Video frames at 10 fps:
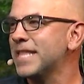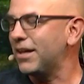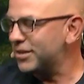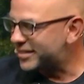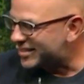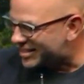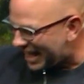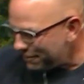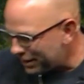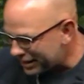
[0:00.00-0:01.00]
Now, there's a
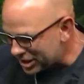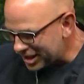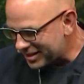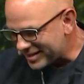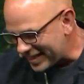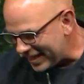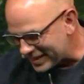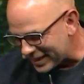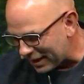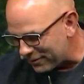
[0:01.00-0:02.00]
statement that Jesus
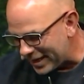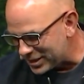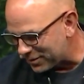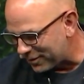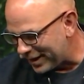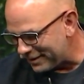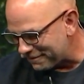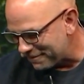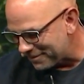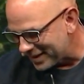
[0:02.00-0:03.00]
says that I read you, right?
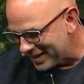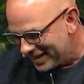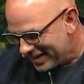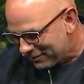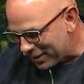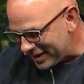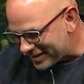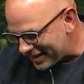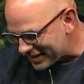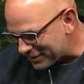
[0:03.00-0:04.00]
Where he
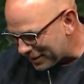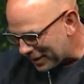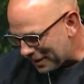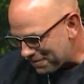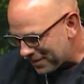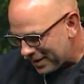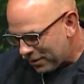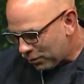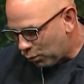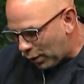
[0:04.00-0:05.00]
says to her, um,
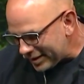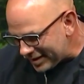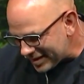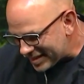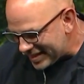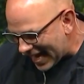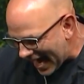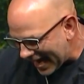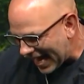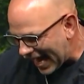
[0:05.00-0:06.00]
What does
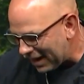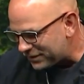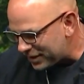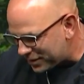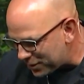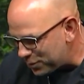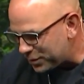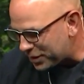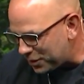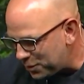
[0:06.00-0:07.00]
that have to do
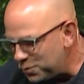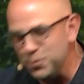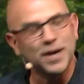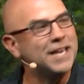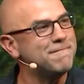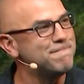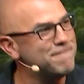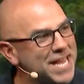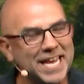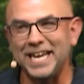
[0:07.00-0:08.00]
with you
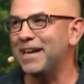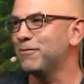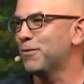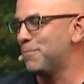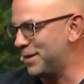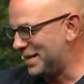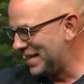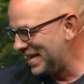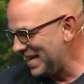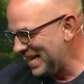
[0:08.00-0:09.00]
and me, woman?
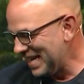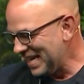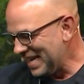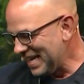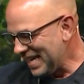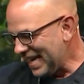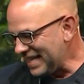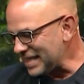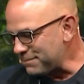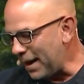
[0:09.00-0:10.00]

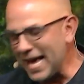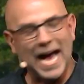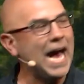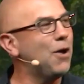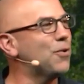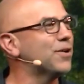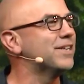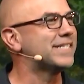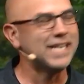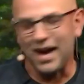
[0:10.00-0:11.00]
He says, My hour
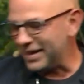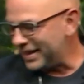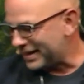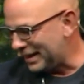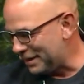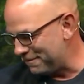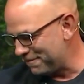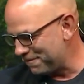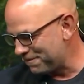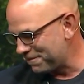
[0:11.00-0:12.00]
has not yet come.
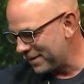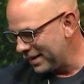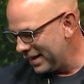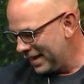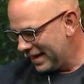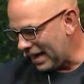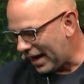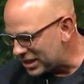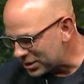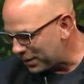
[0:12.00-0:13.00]

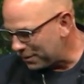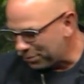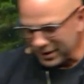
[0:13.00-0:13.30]
Now, I just want to